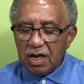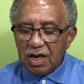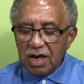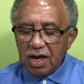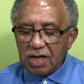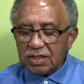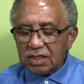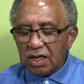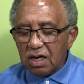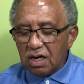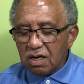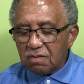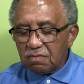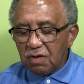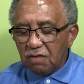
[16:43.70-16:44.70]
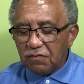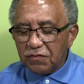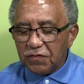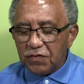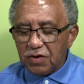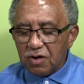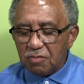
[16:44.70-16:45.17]
had come
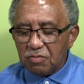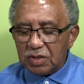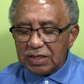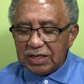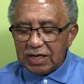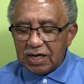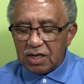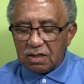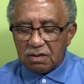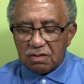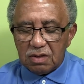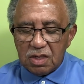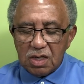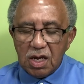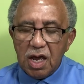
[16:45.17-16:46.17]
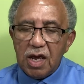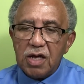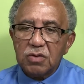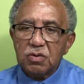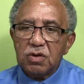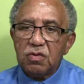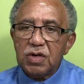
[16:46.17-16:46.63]
from Cana,
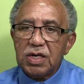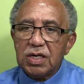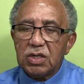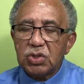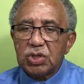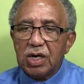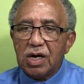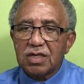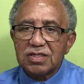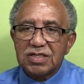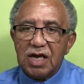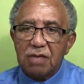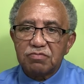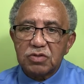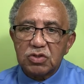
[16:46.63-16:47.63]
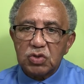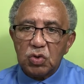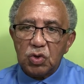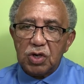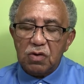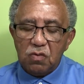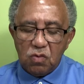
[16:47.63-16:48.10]
as we read in John chapter
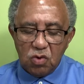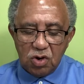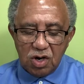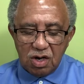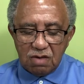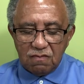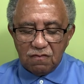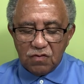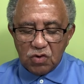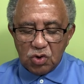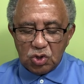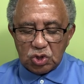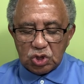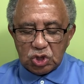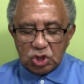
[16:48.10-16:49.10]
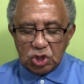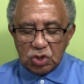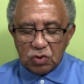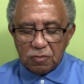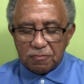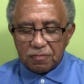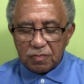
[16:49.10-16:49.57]
21, verse
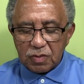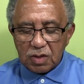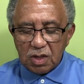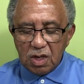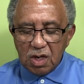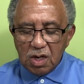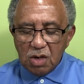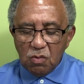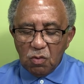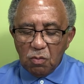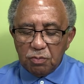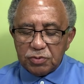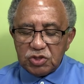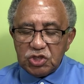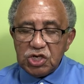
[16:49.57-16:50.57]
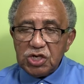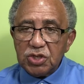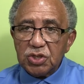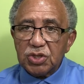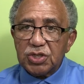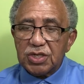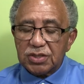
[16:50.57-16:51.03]
2.
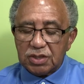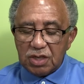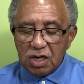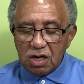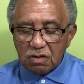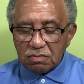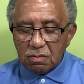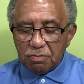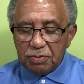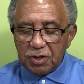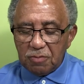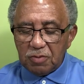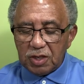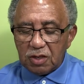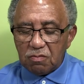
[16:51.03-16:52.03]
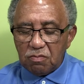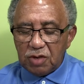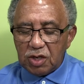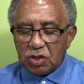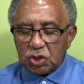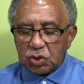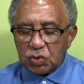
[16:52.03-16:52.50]
Jesus' adult public
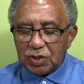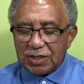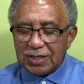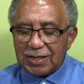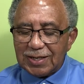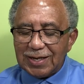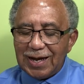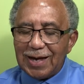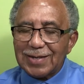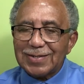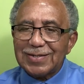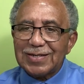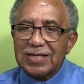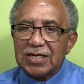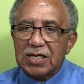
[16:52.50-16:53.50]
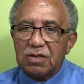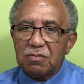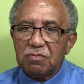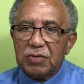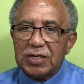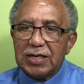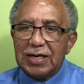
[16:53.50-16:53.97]
ministry in Galilee
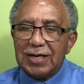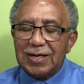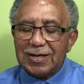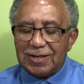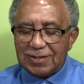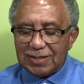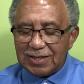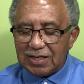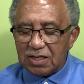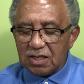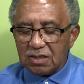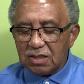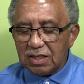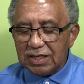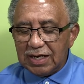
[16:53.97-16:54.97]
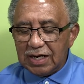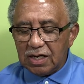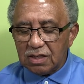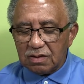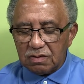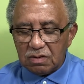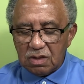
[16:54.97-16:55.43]
began in
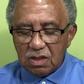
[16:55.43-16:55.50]
Cana.